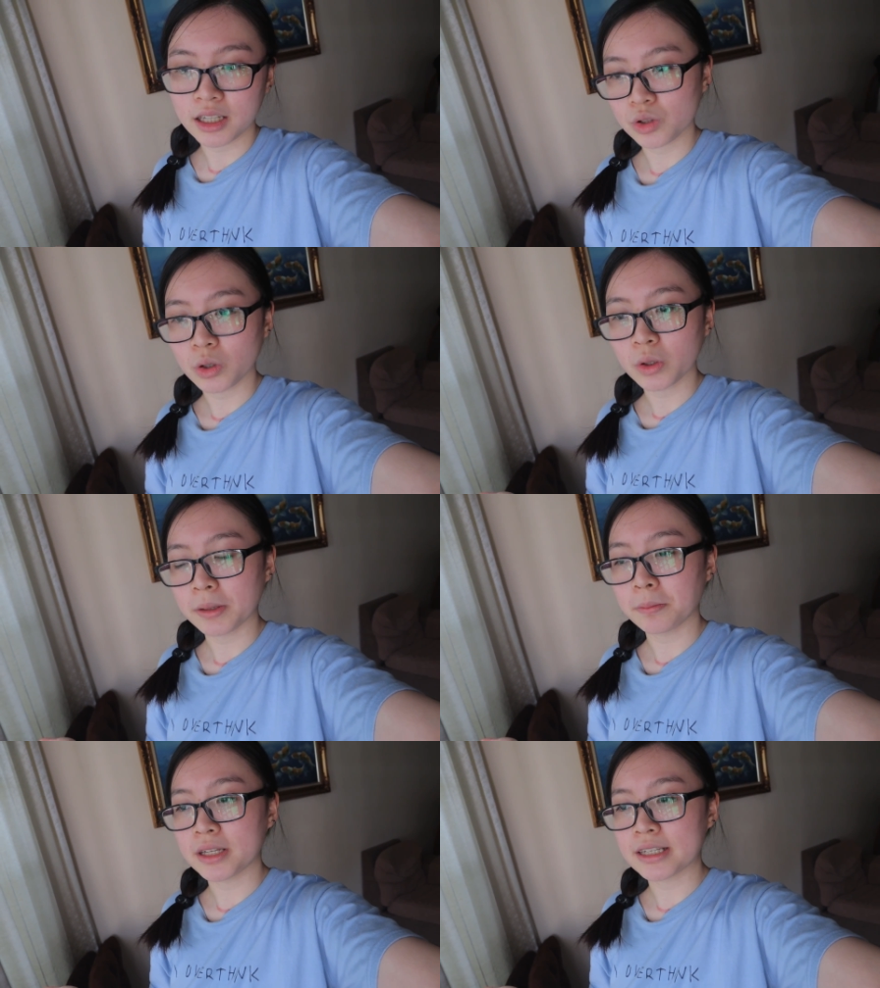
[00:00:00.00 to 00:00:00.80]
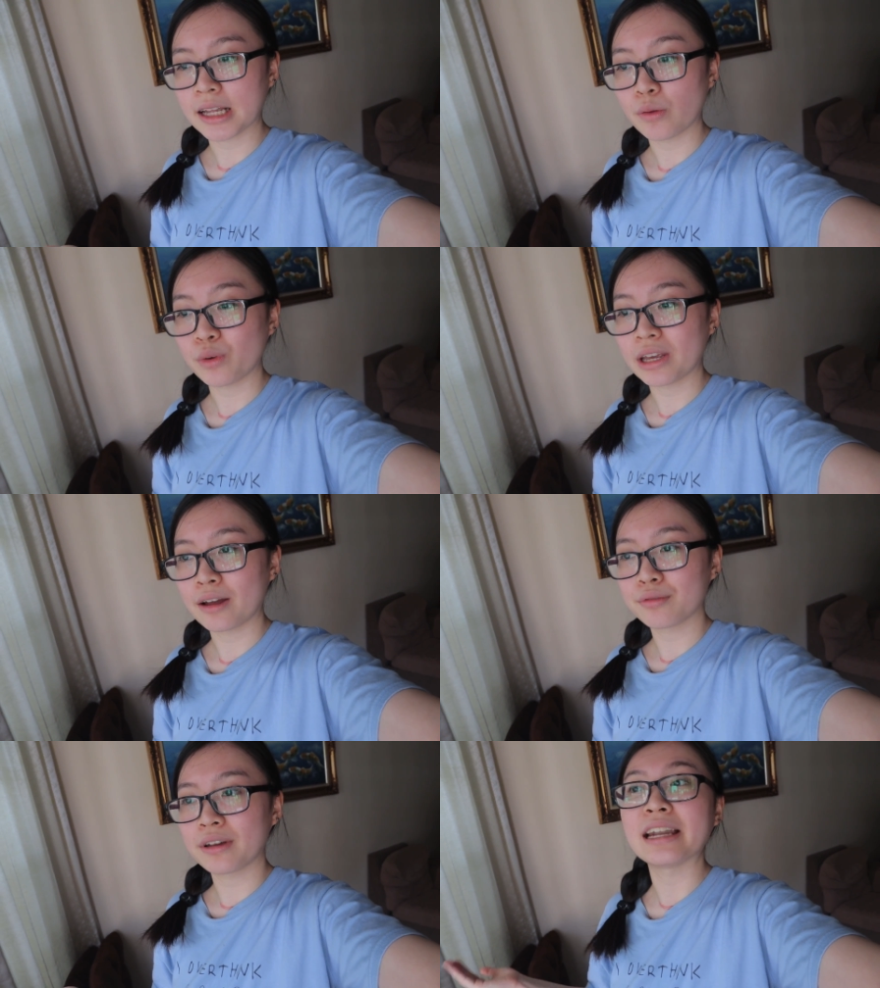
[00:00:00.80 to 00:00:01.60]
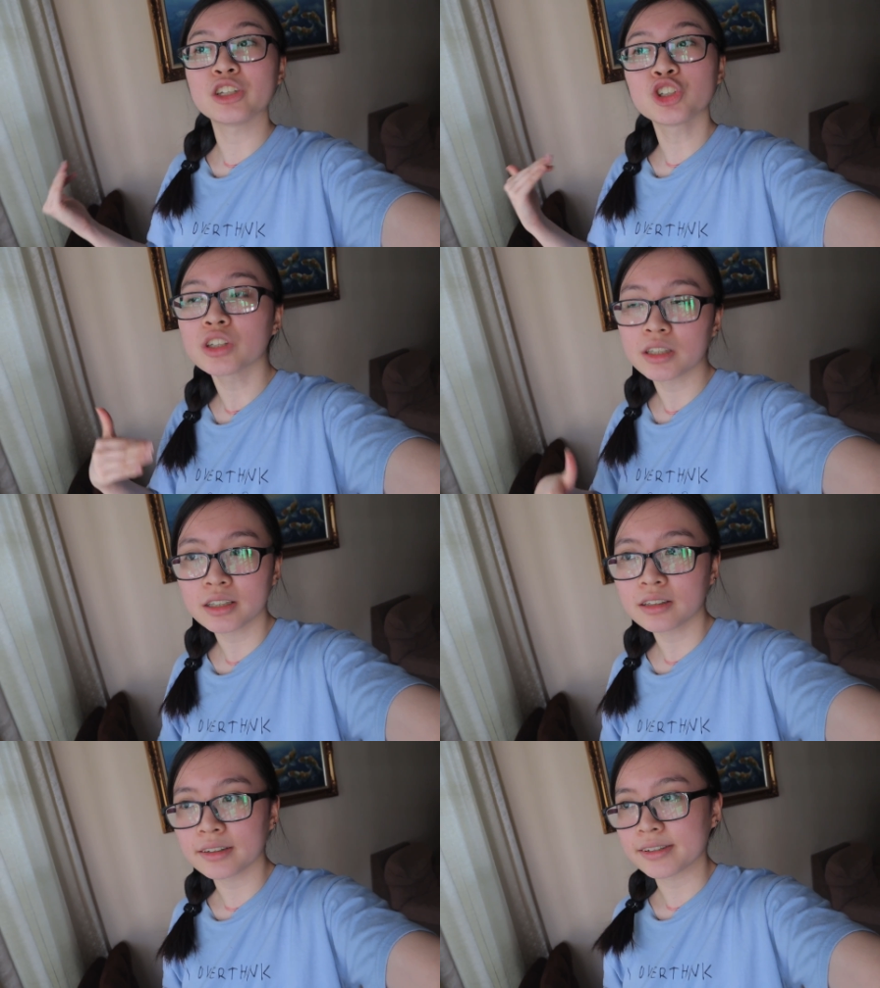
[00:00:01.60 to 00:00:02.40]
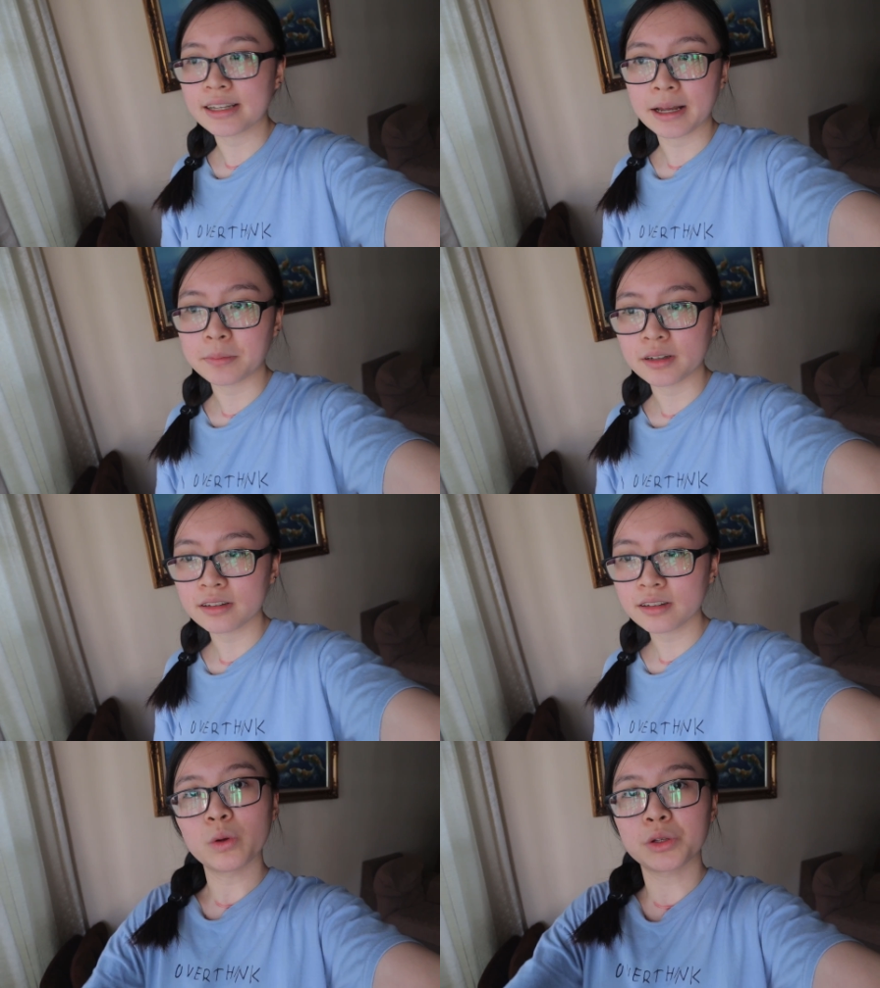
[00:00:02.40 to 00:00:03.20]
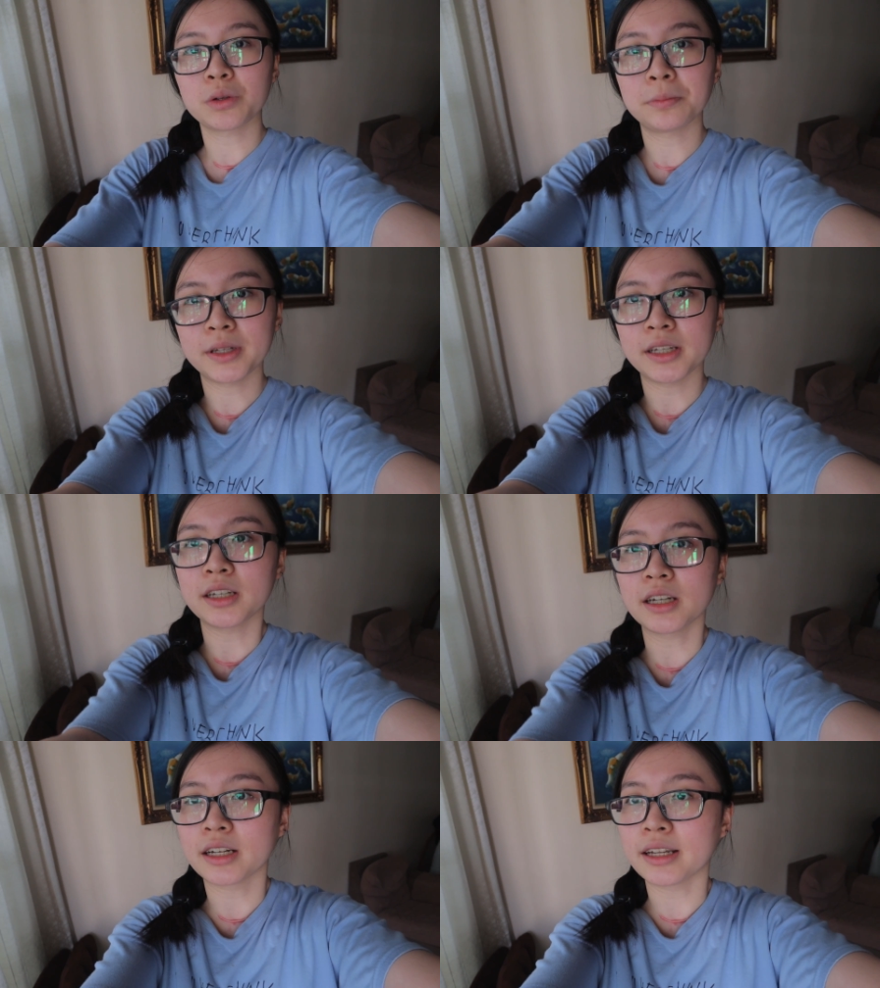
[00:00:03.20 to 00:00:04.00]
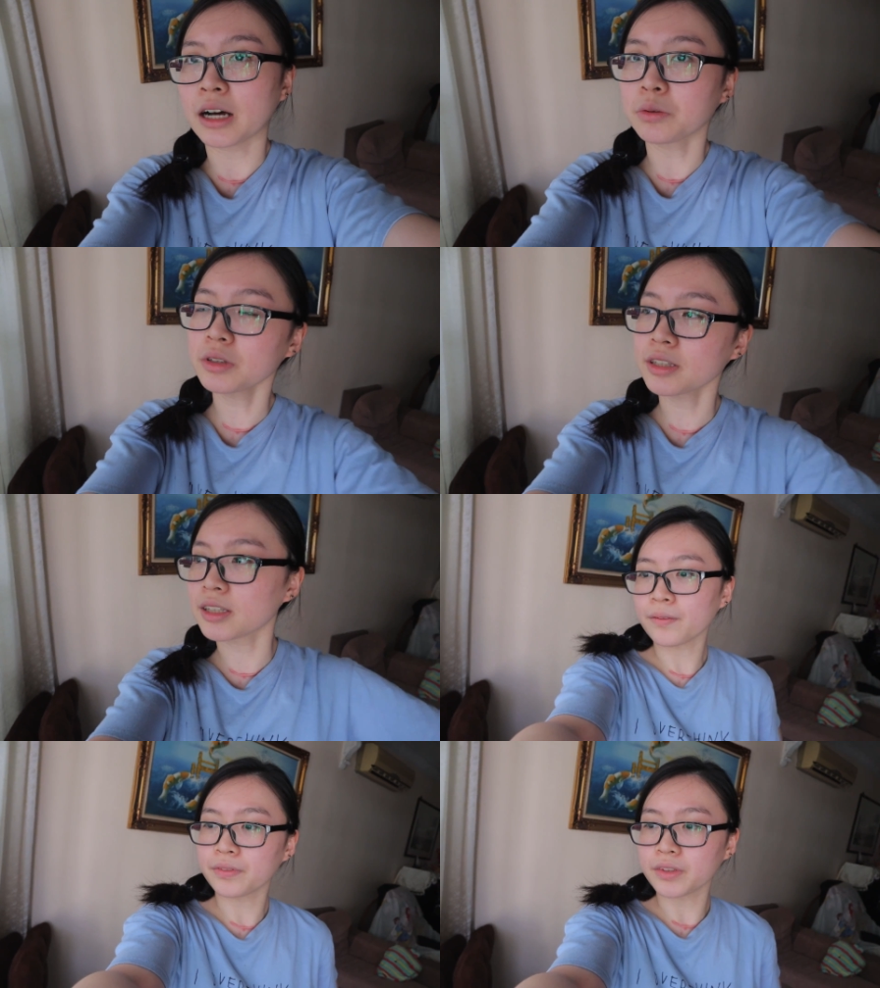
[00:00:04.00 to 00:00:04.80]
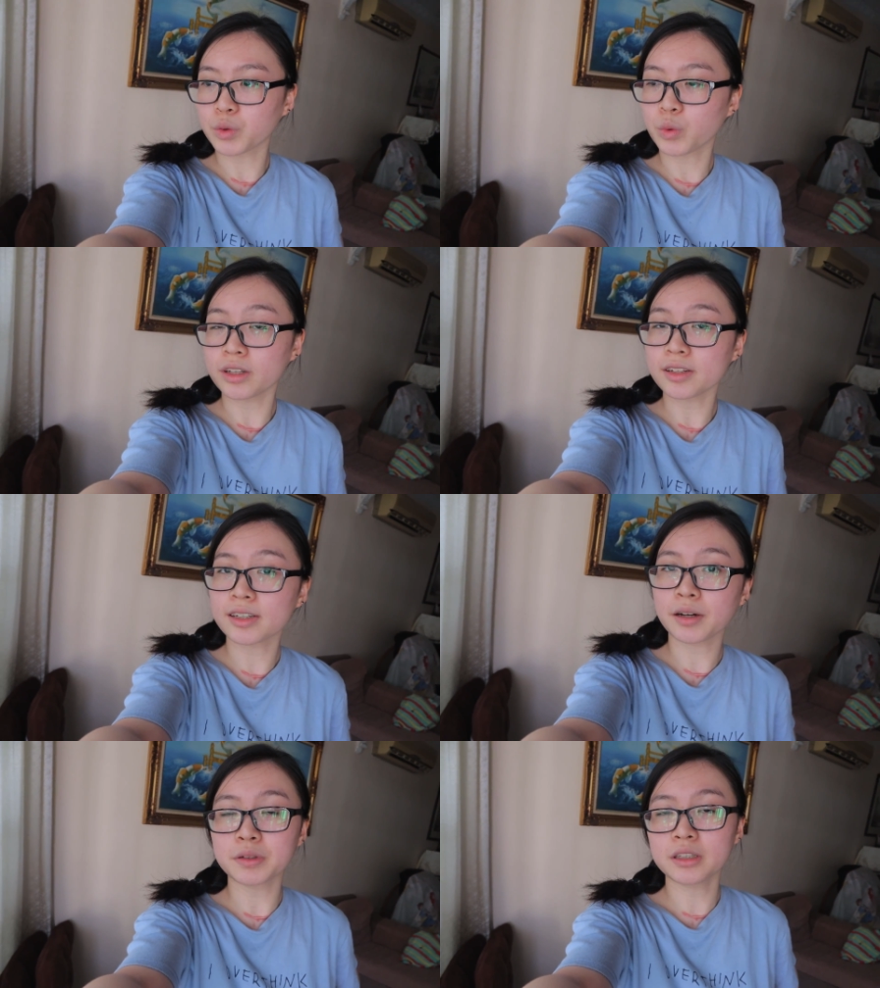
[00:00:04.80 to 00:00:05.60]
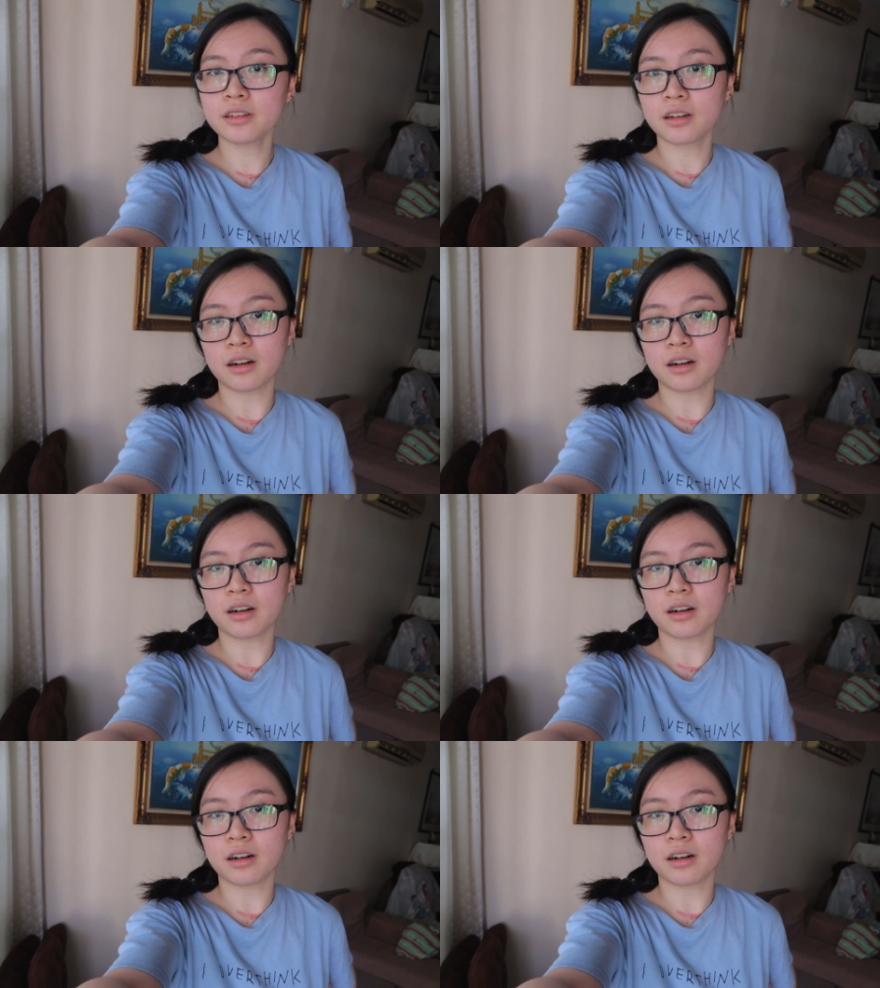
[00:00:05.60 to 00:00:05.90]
So it means that we have additional assignments, which will be announced on the twenty-seventh